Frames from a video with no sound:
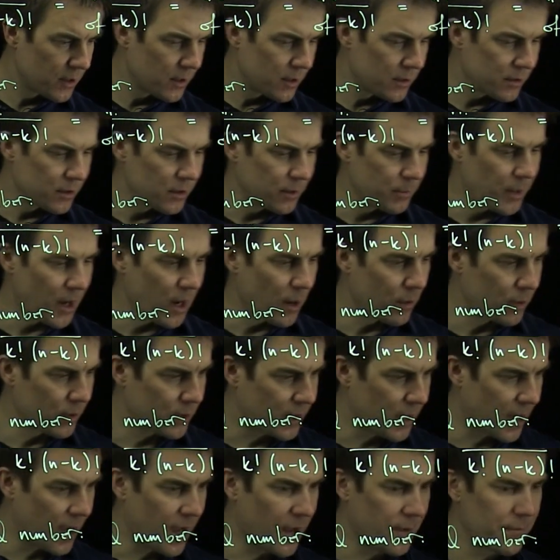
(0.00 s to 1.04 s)
to the power
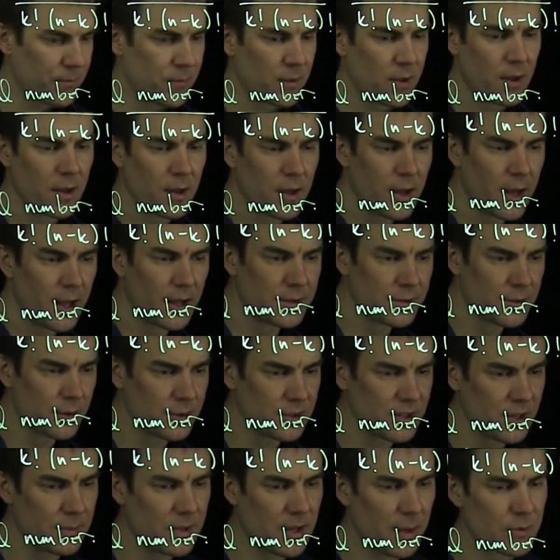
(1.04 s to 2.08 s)
k. And so
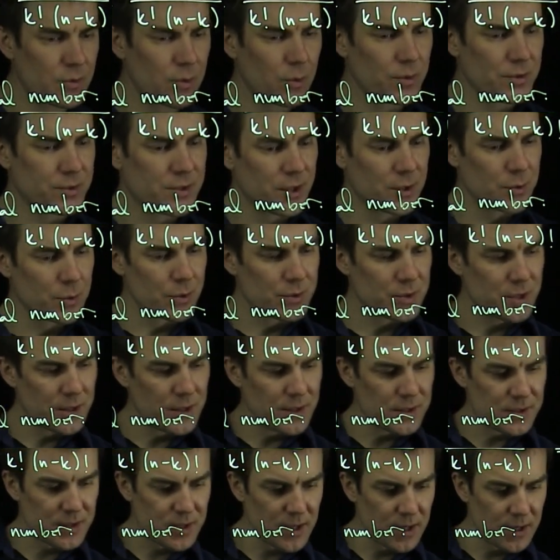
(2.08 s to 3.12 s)
sometimes what we'll see is we'll see
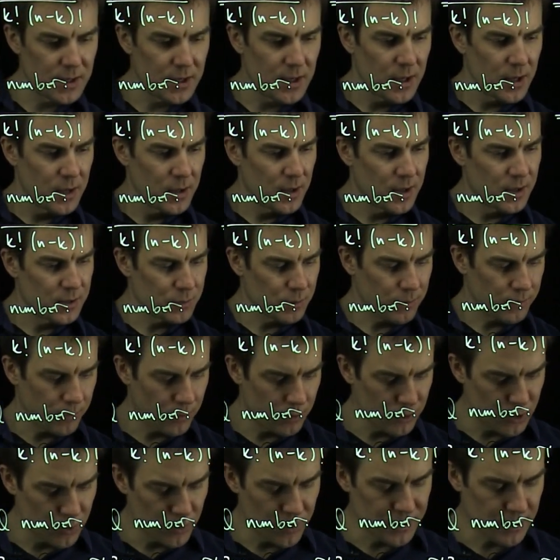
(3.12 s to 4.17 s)
this thing is
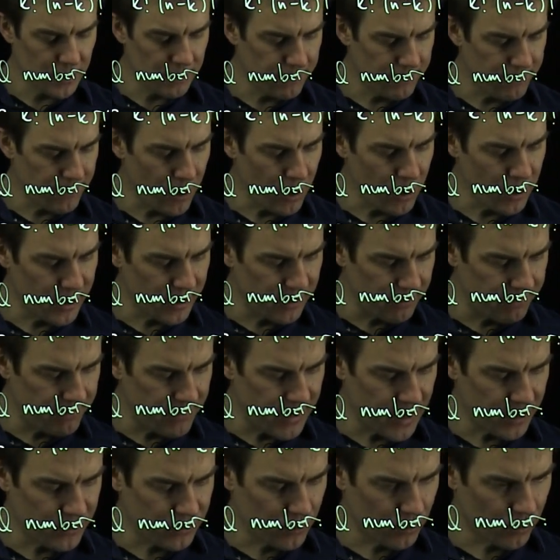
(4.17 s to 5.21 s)
referred to as a falling
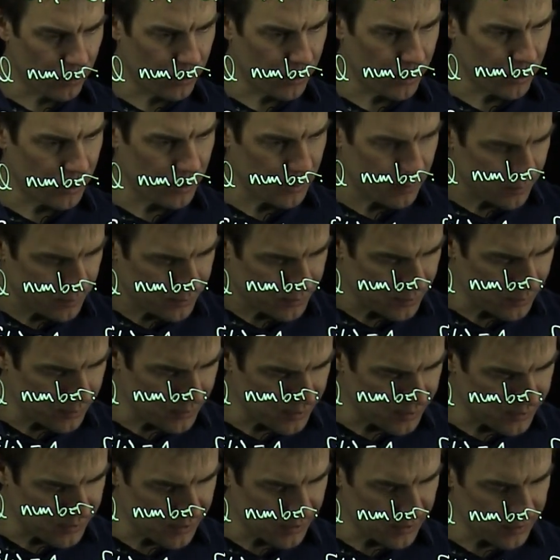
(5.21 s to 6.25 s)
factorial. So
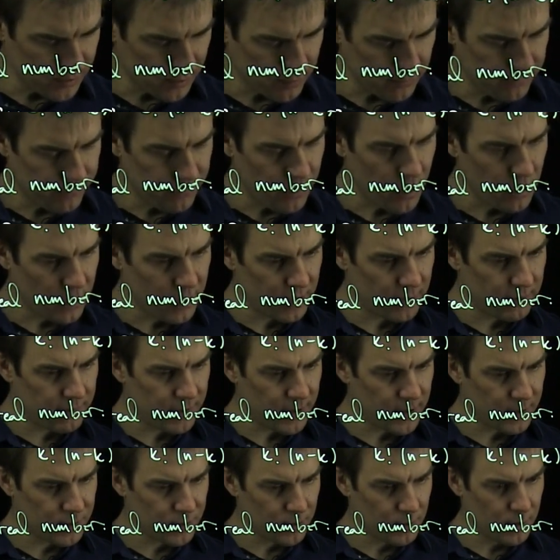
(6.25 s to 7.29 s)
these things are falling
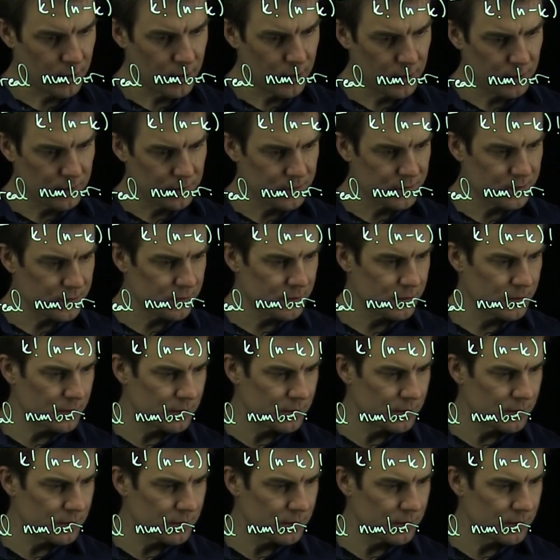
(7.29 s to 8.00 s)
factorials.